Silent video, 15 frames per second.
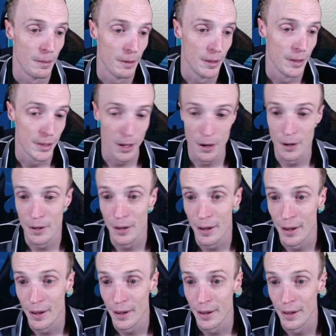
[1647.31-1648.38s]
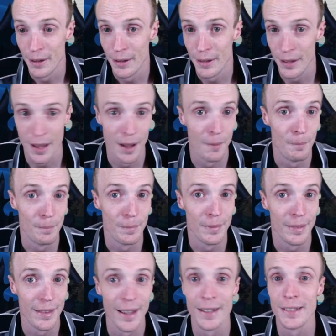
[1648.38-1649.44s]
So, yeah,
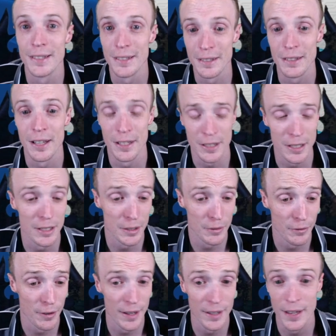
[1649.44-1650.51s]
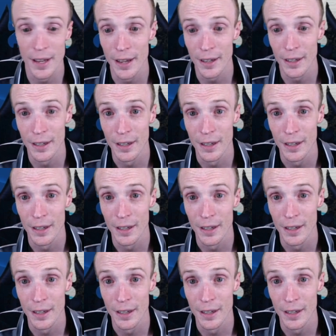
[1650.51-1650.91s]
it's a fun deck.